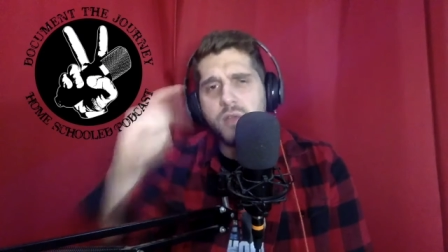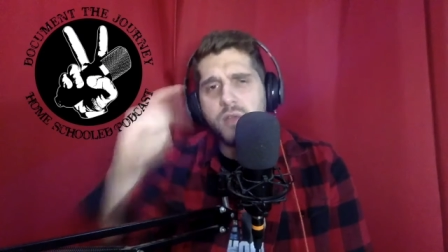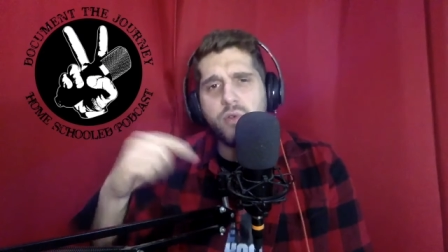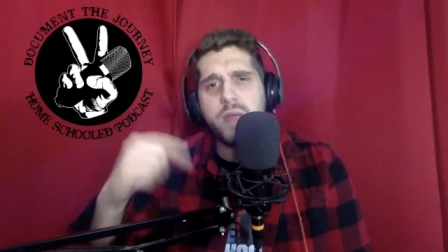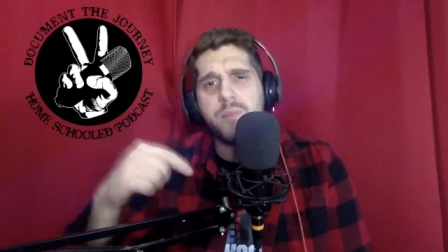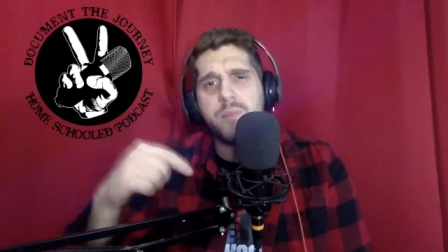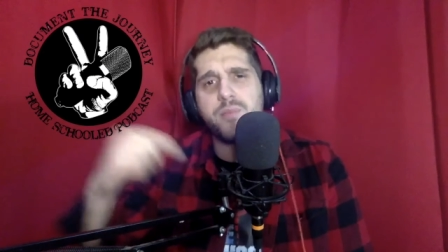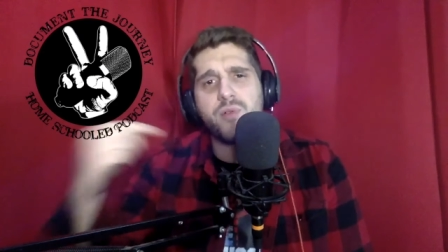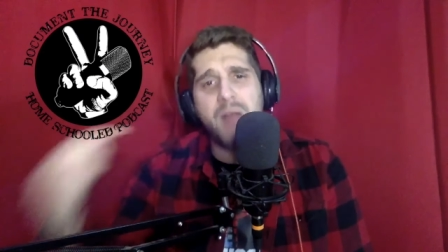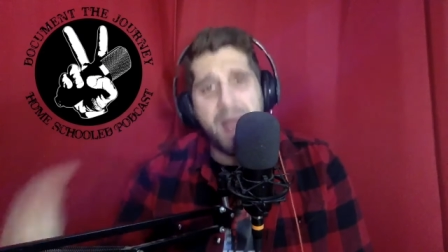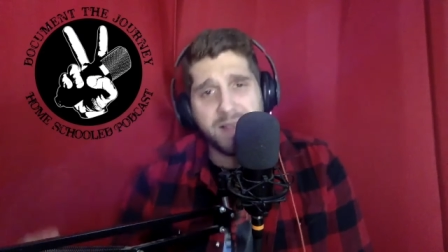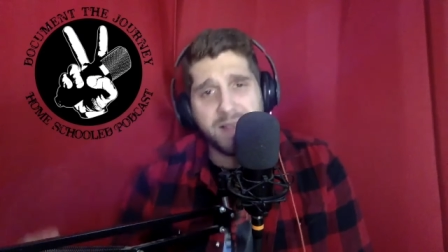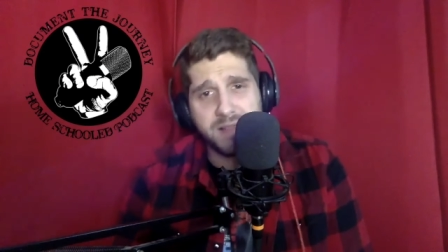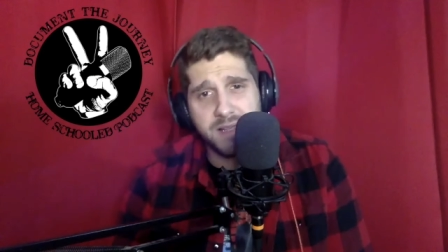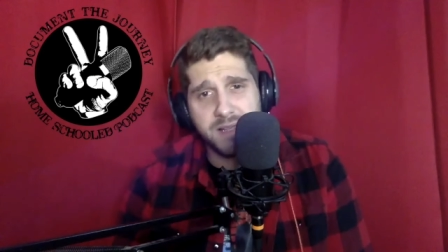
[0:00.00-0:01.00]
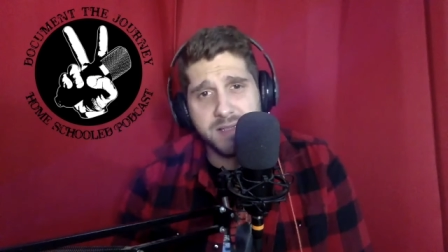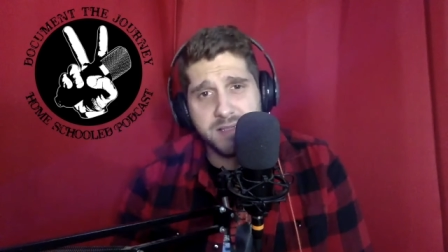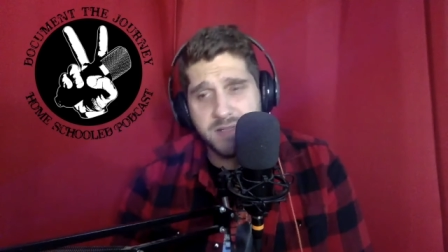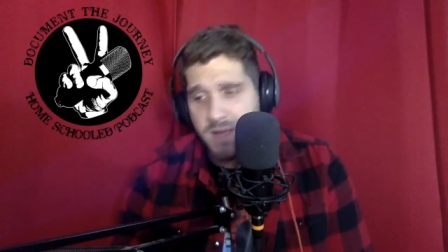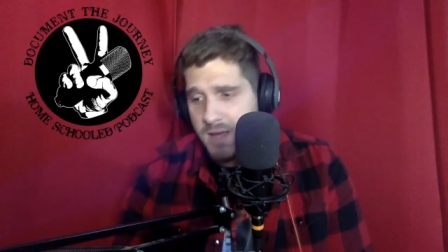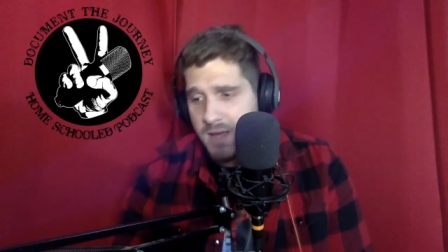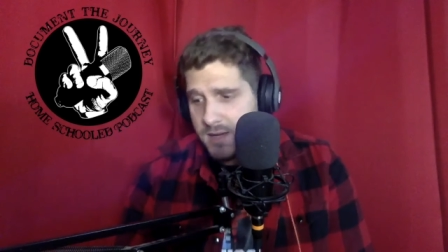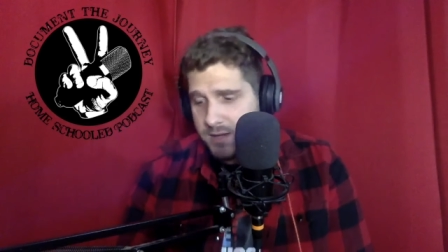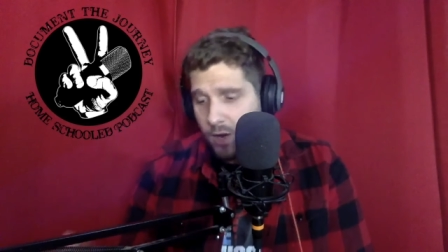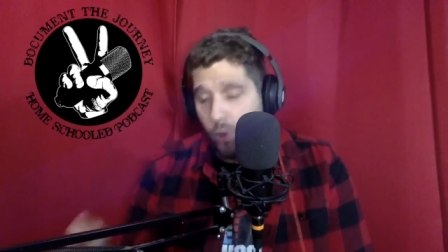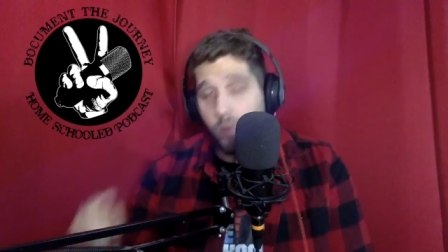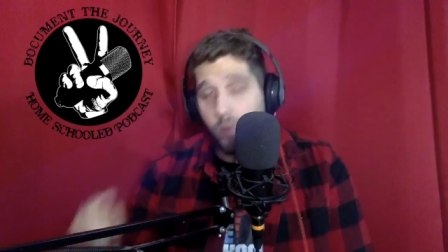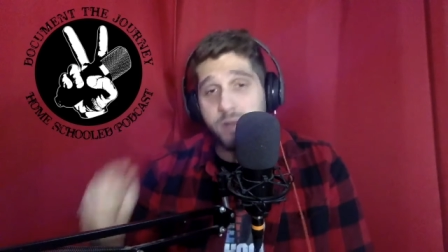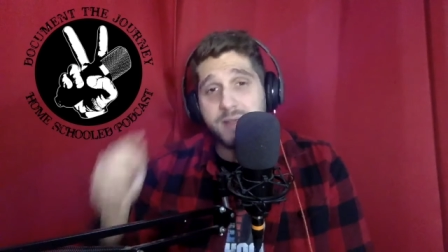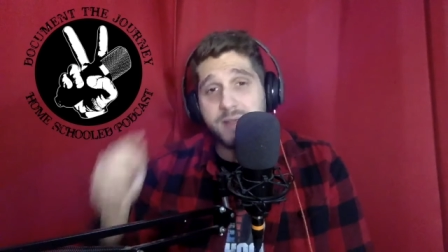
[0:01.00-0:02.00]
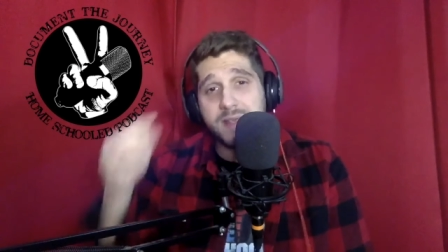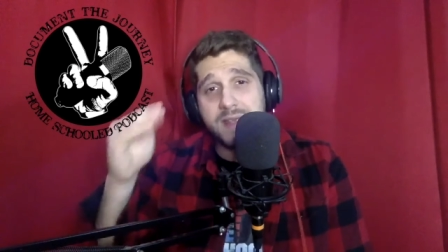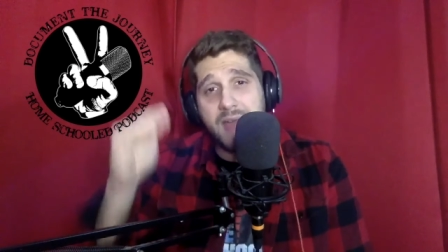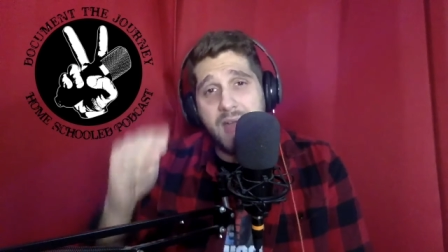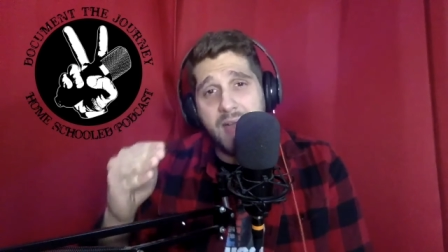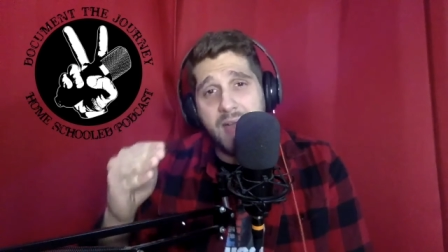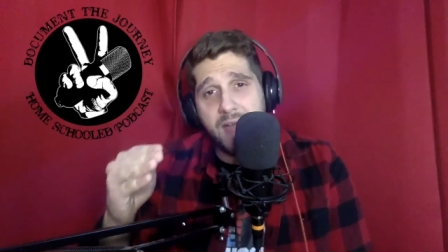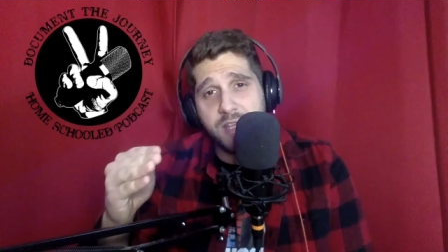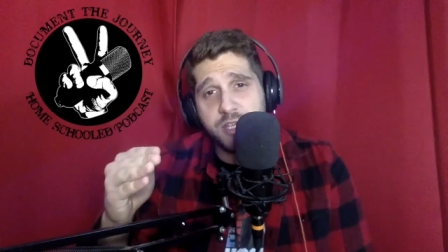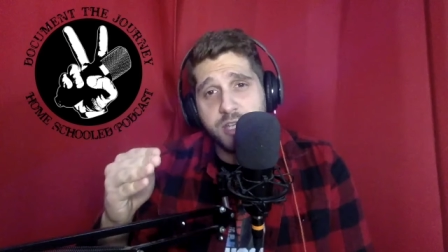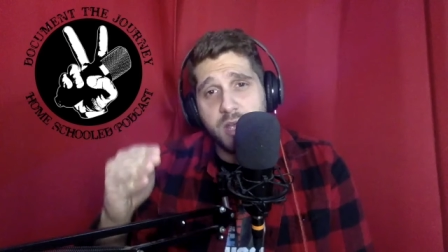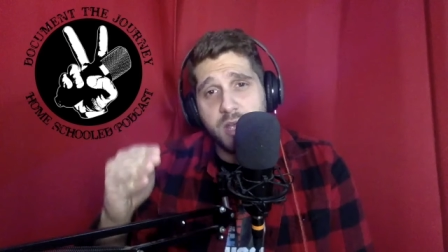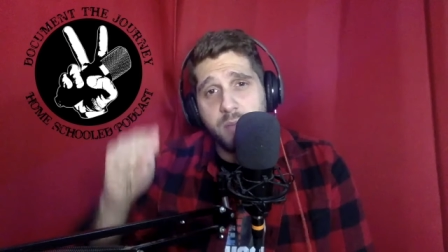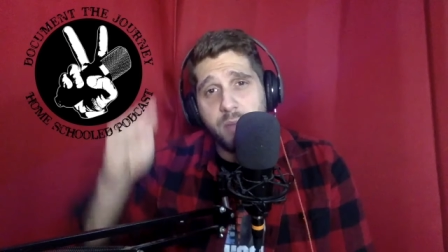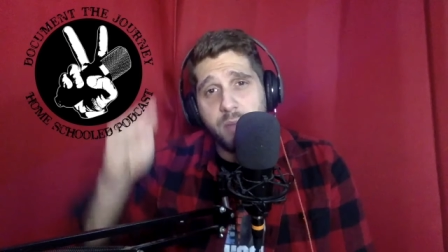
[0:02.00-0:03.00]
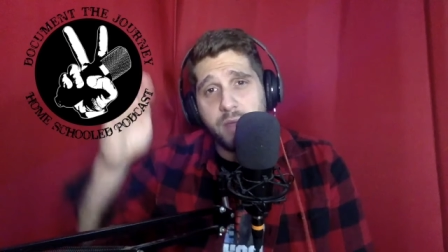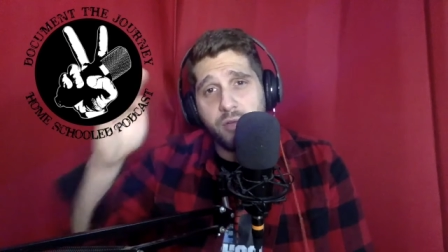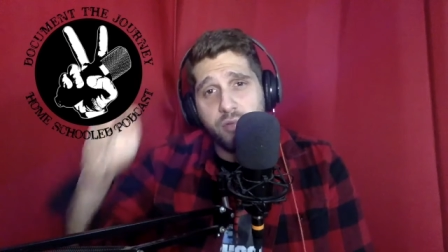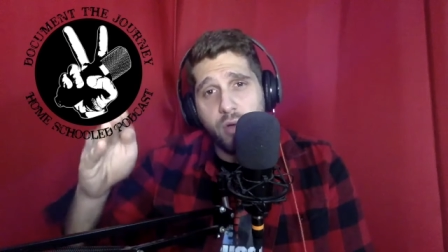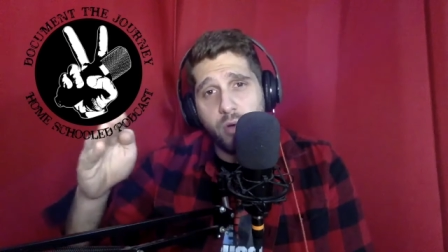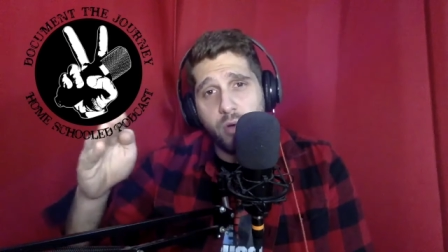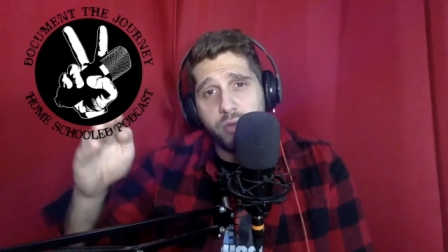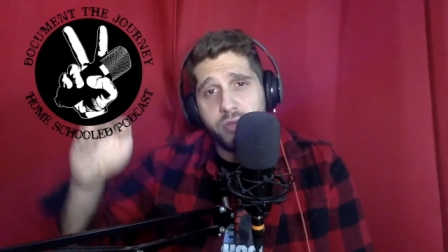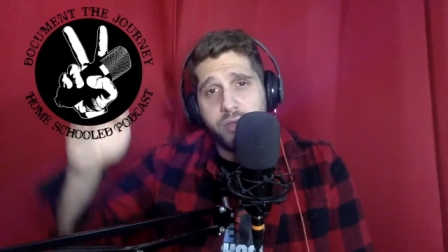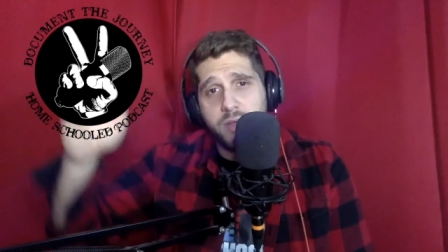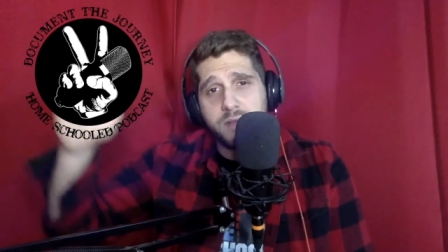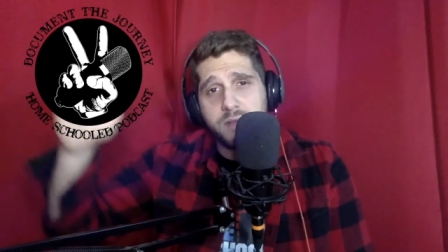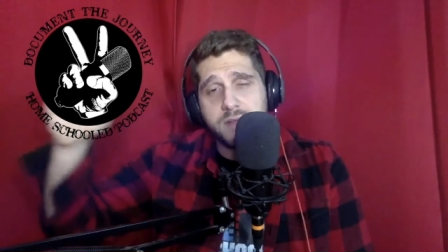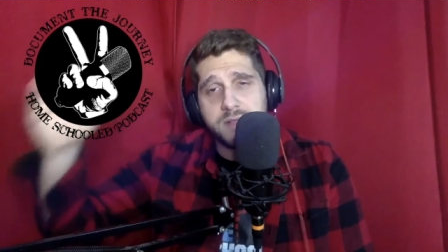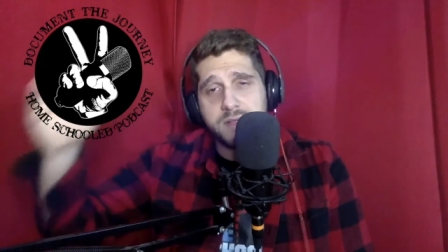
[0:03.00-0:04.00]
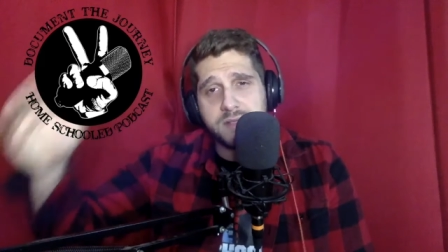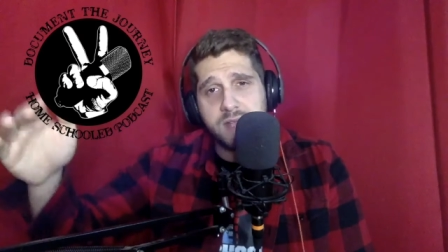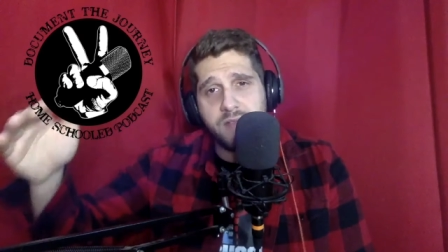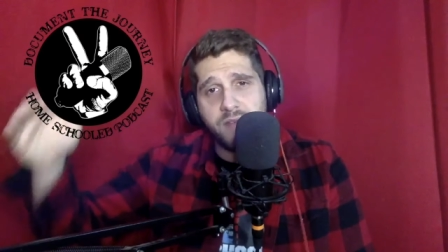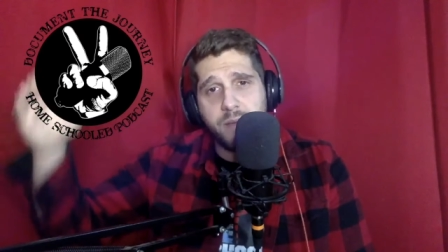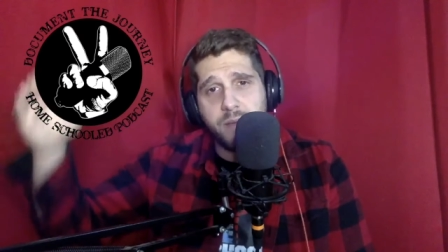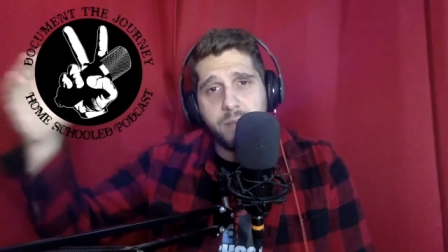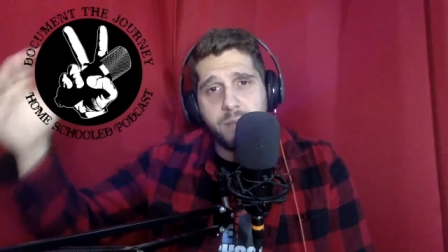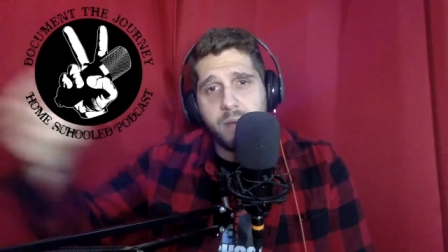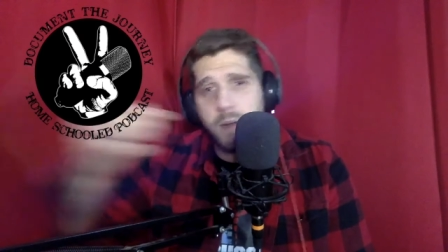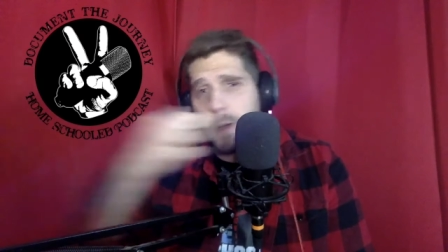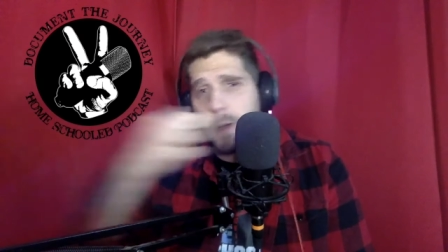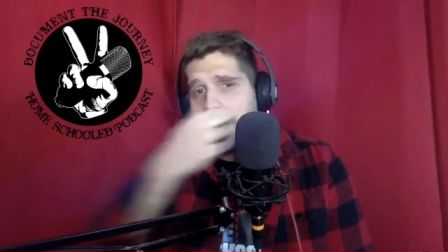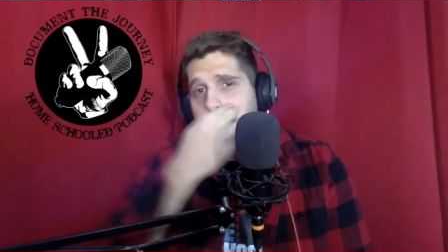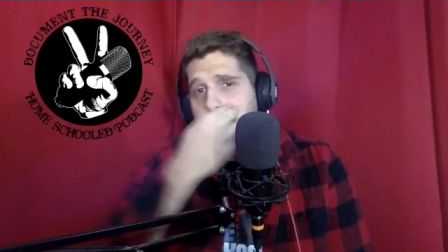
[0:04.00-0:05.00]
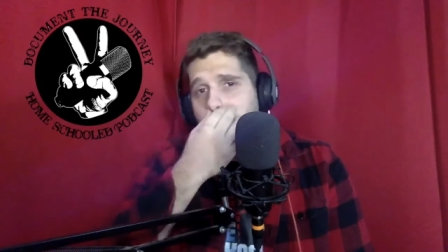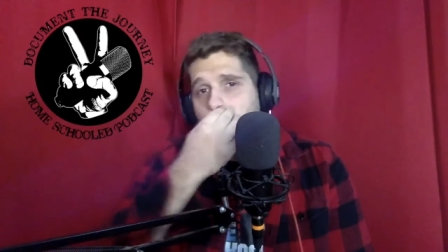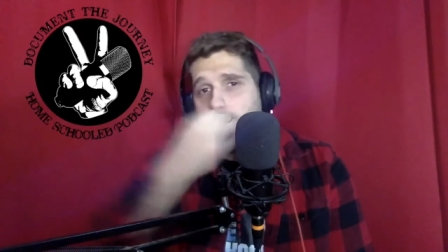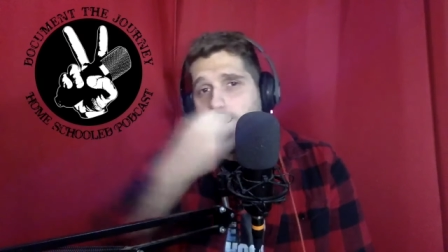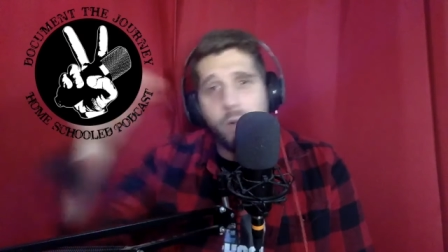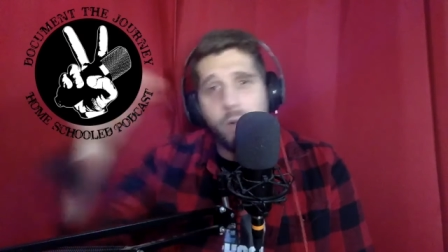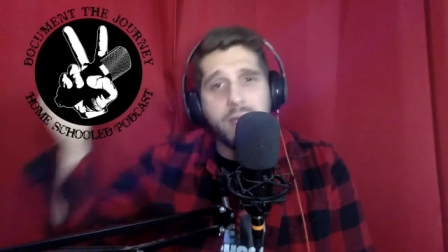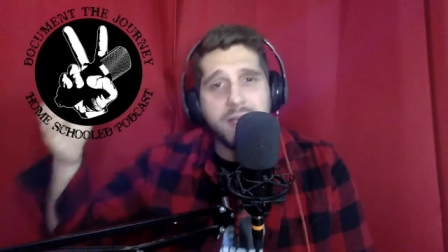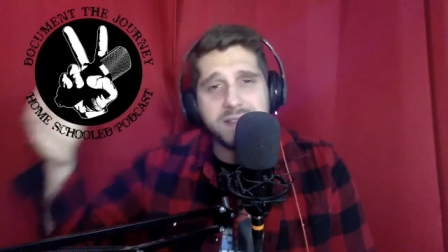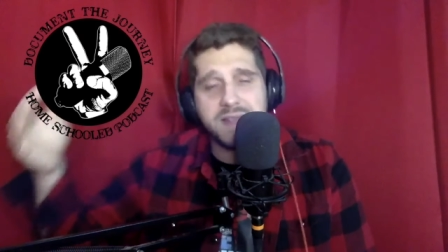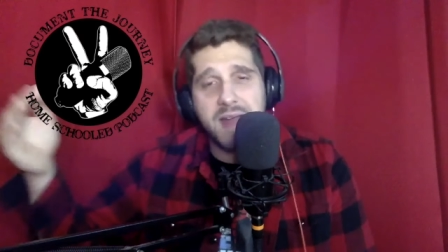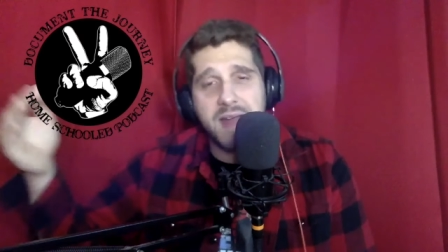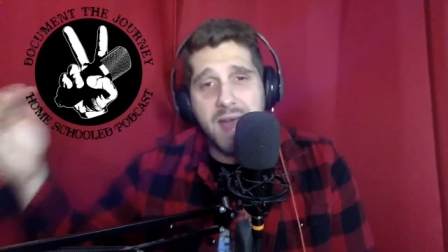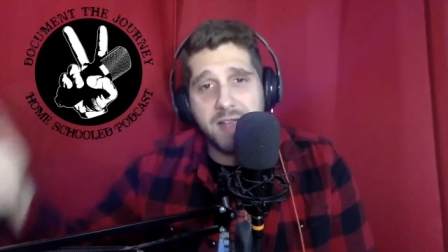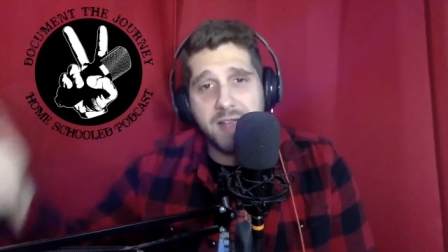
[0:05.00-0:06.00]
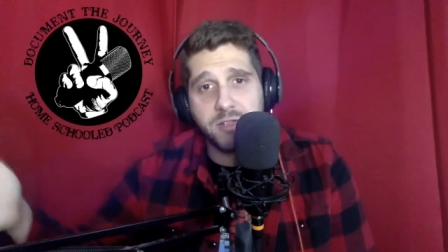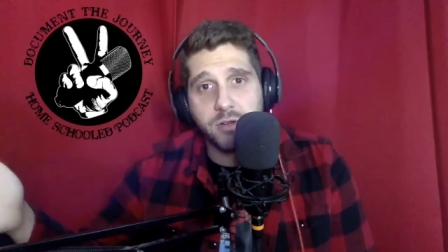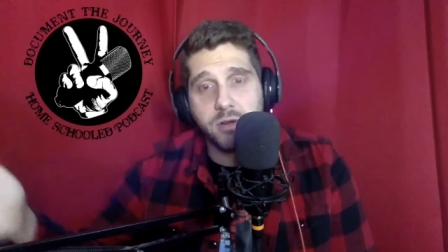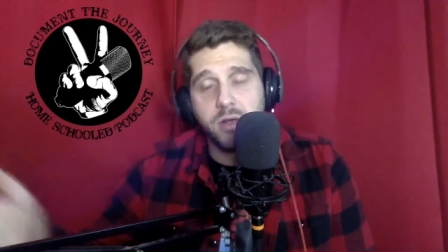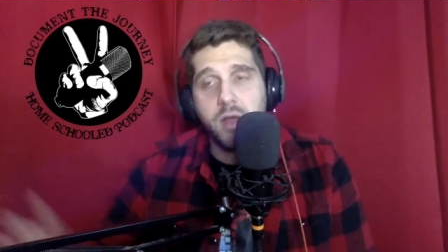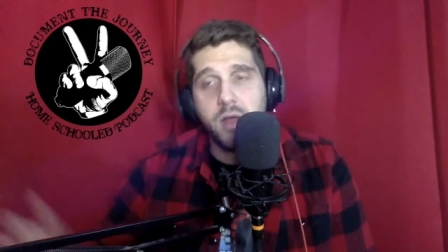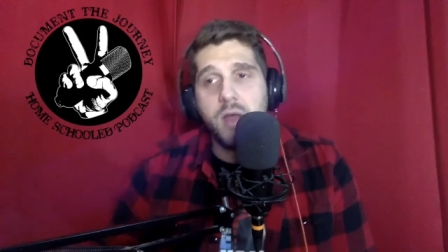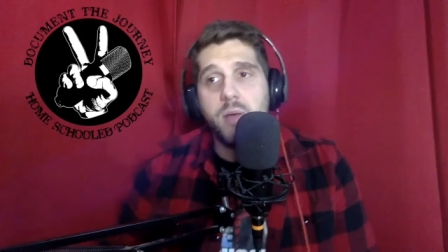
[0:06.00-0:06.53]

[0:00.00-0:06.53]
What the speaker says: great practice, not only to gauge my growth, to see if I'm growing as an actor,